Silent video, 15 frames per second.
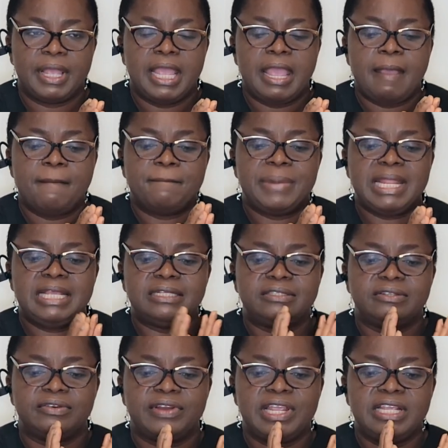Please
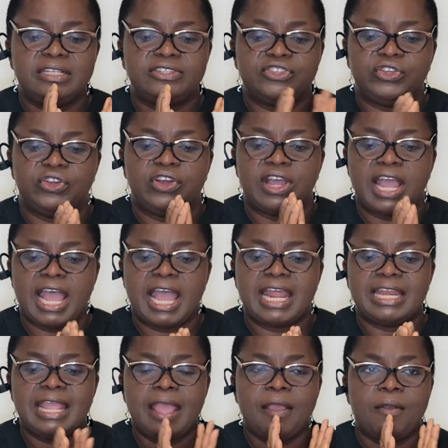rinse your
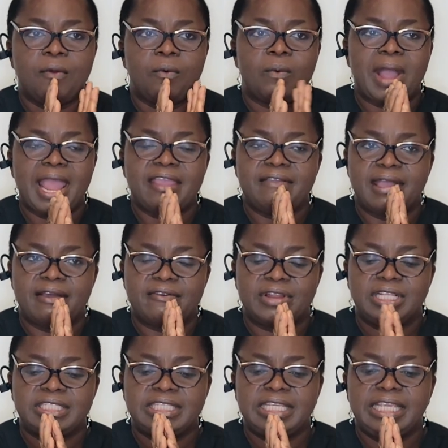hand. While you are
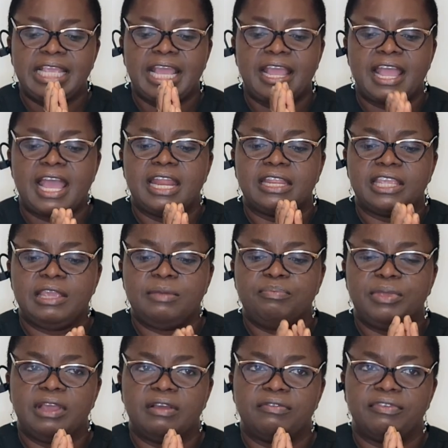rinsing your hand, keep
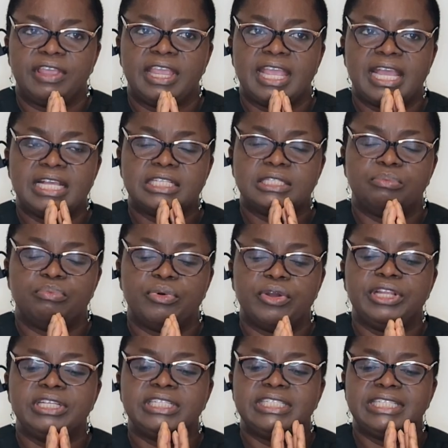your fingers
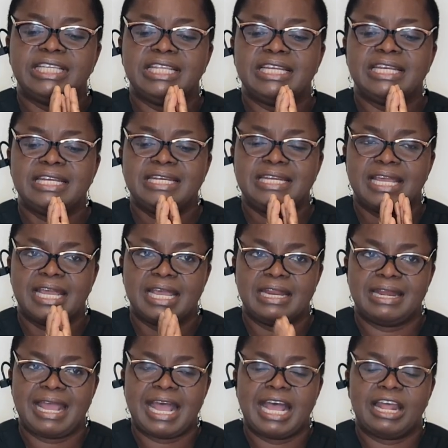pointing
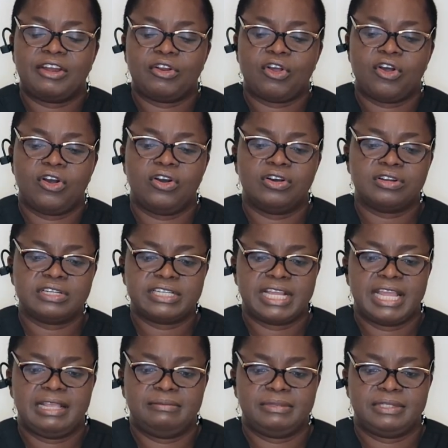down at all
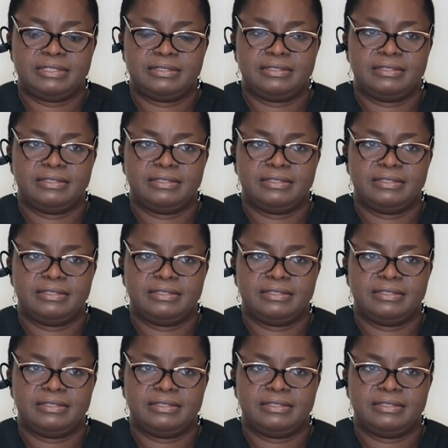times.